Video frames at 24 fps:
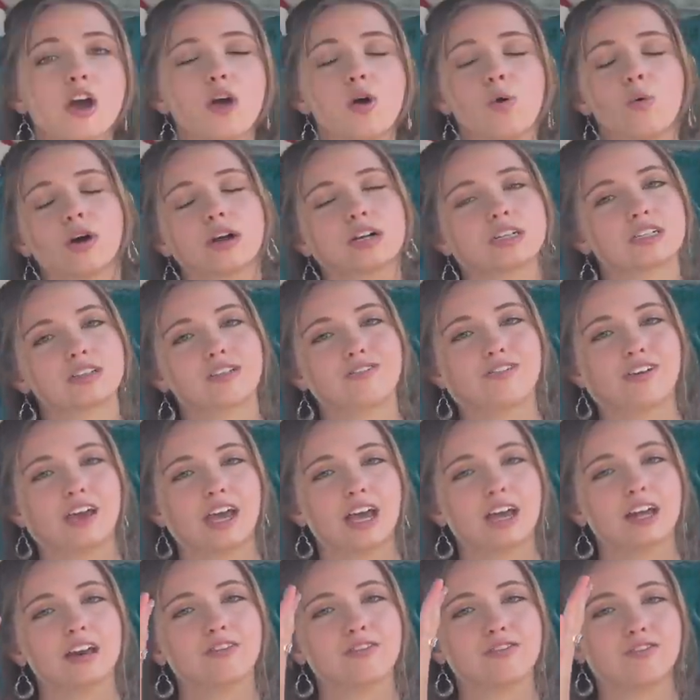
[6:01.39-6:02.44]
whereas the
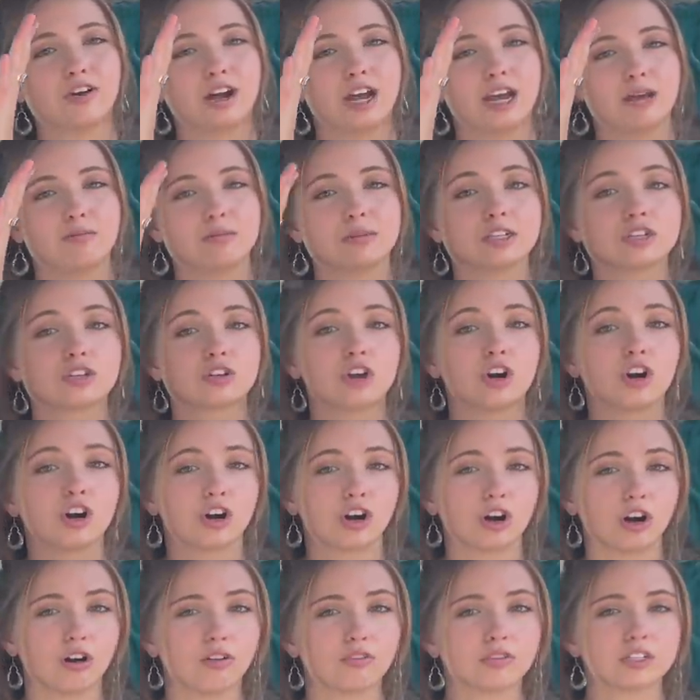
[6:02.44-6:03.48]
van frame is
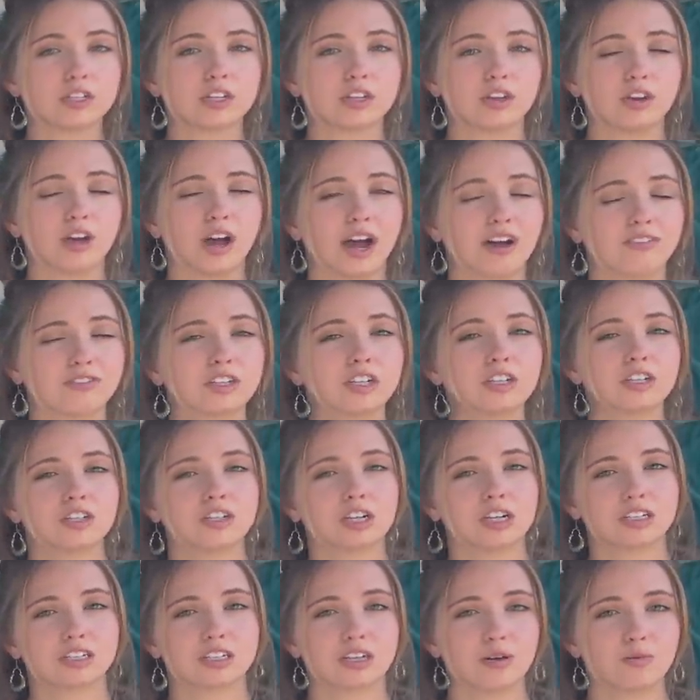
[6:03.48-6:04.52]
curved. So you have to
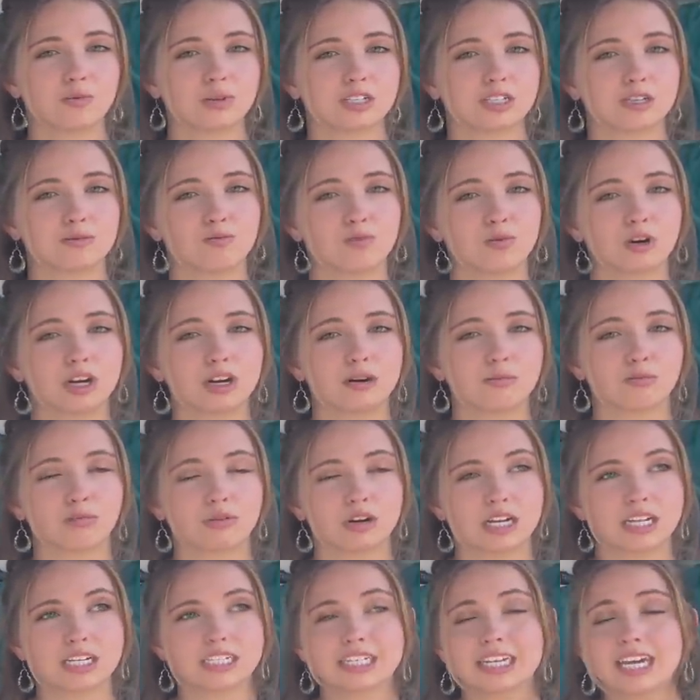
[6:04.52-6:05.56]
adjust it with some wooden
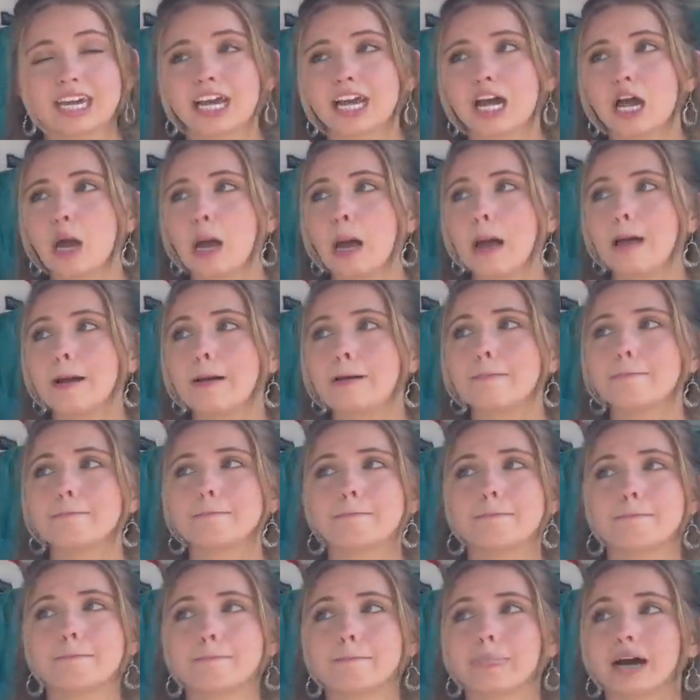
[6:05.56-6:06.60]
bracing
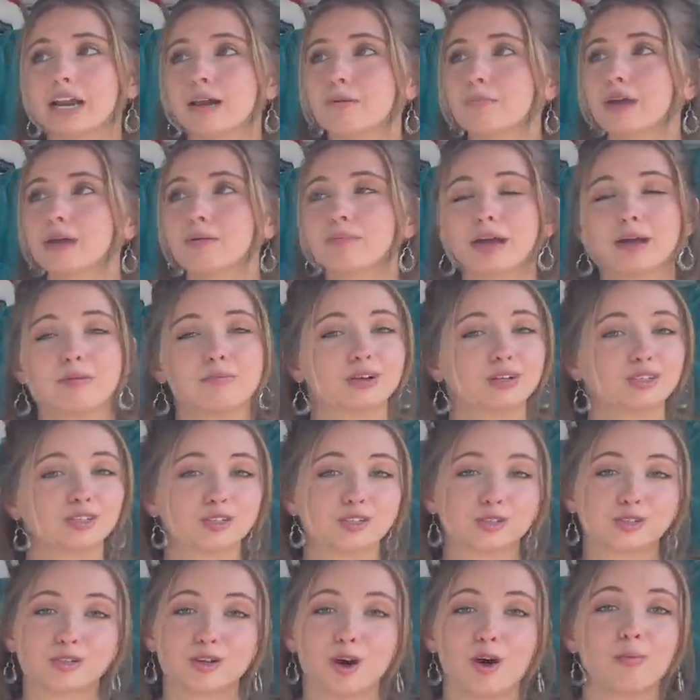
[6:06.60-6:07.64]
but it made my build
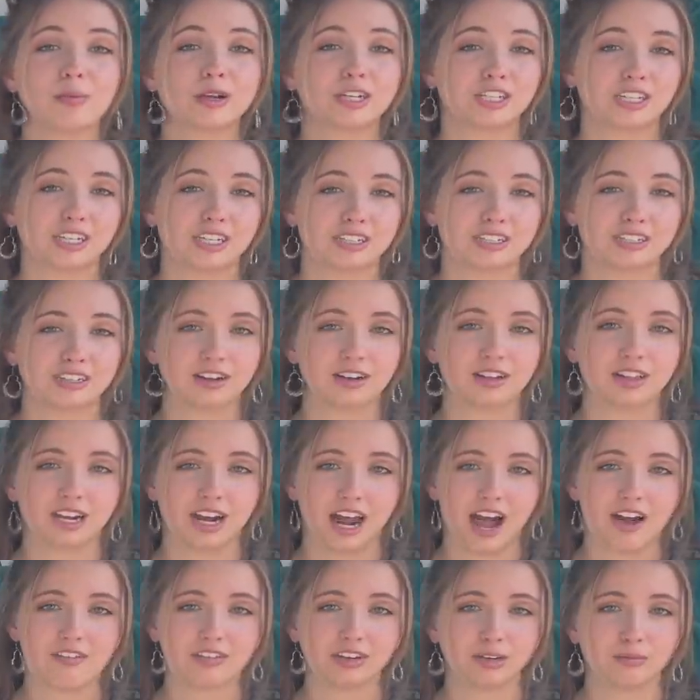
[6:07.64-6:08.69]
so much easier than
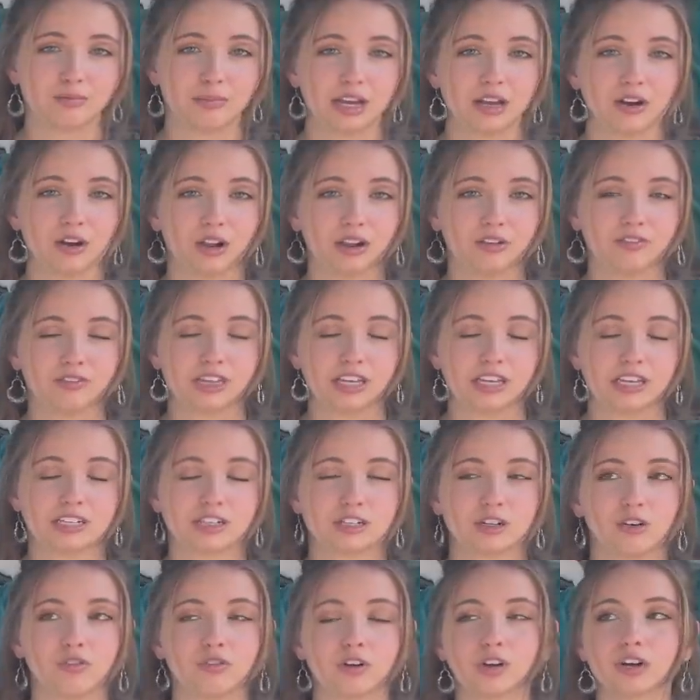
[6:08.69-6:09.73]
having to make all of these.
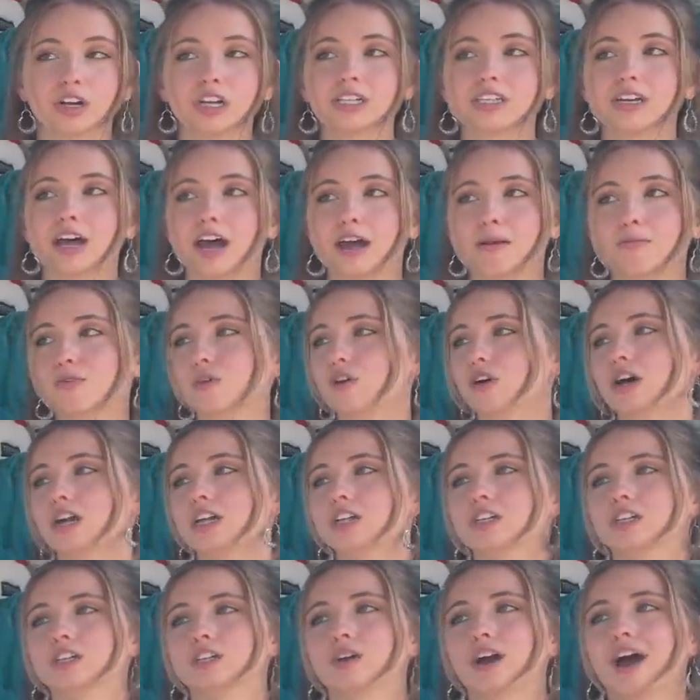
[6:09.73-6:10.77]
So if you're in a time
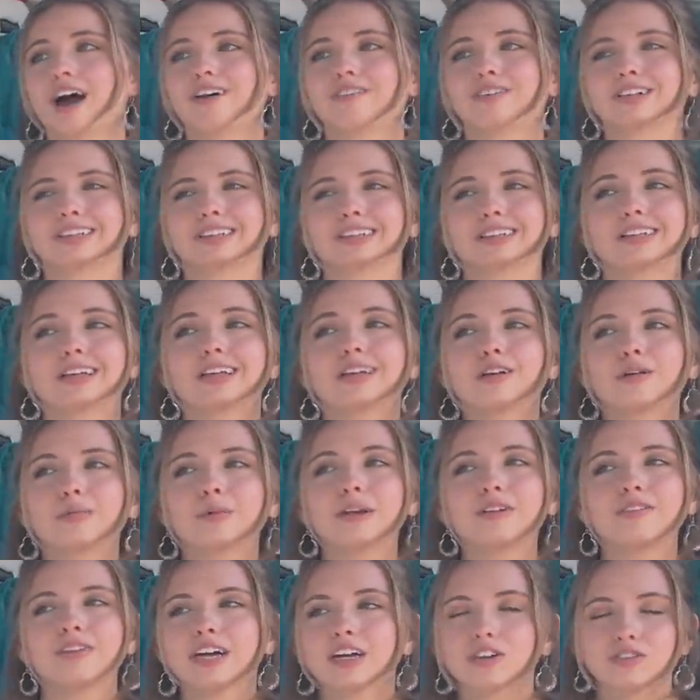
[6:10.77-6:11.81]
crunch and you have a little bit
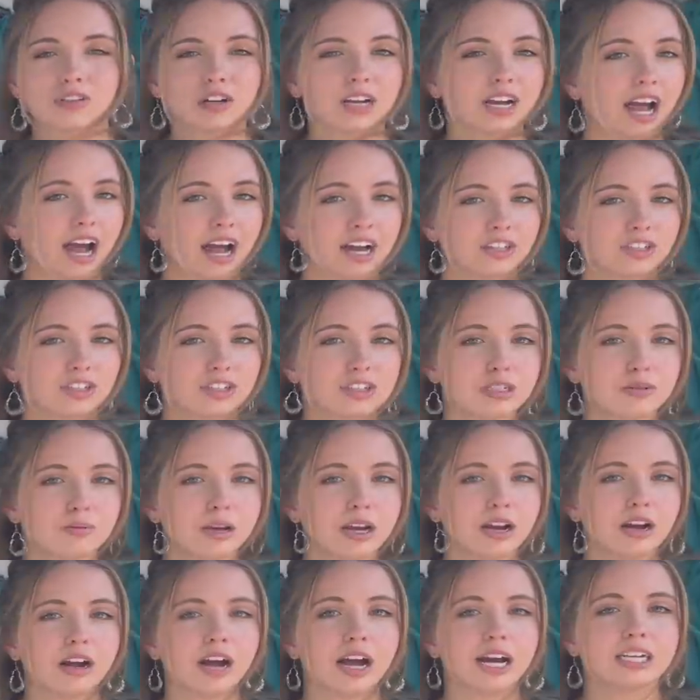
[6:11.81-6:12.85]
of extra cash to
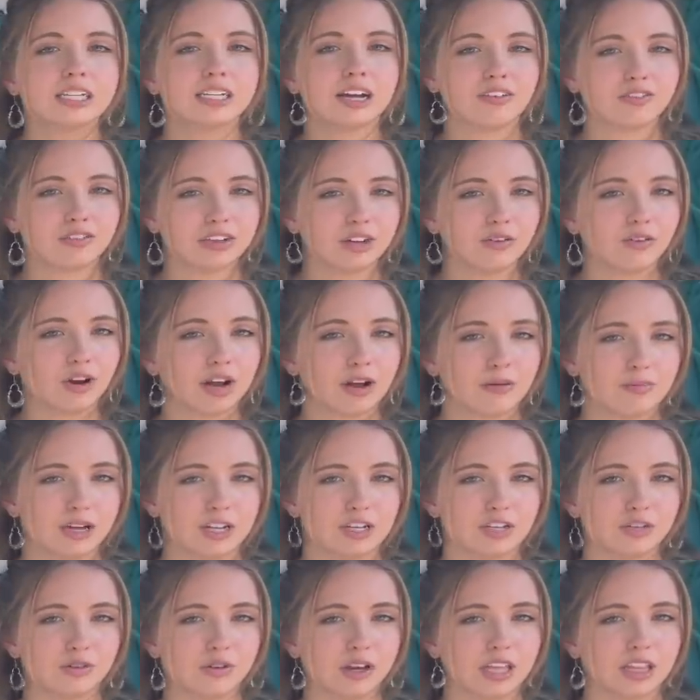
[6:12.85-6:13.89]
spare, I definitely
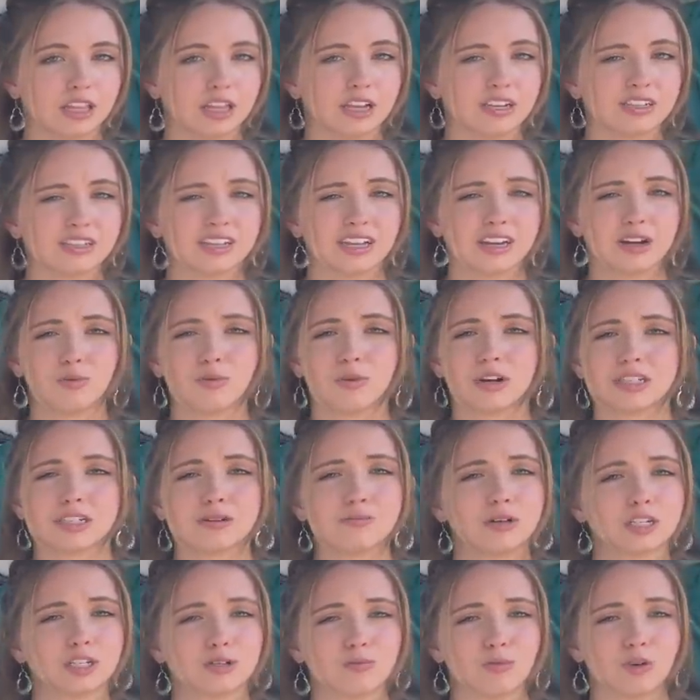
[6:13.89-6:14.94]
recommend doing this. And it wasn't
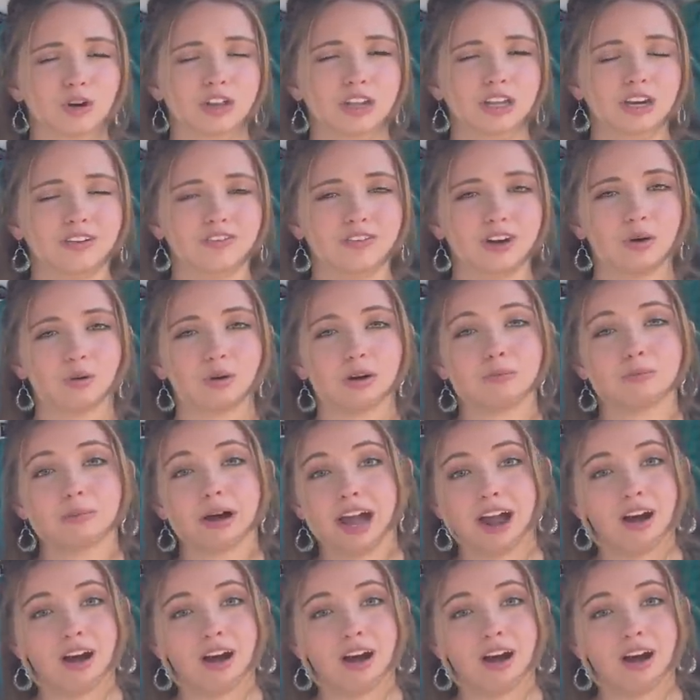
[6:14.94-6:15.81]
much more than if I were to buy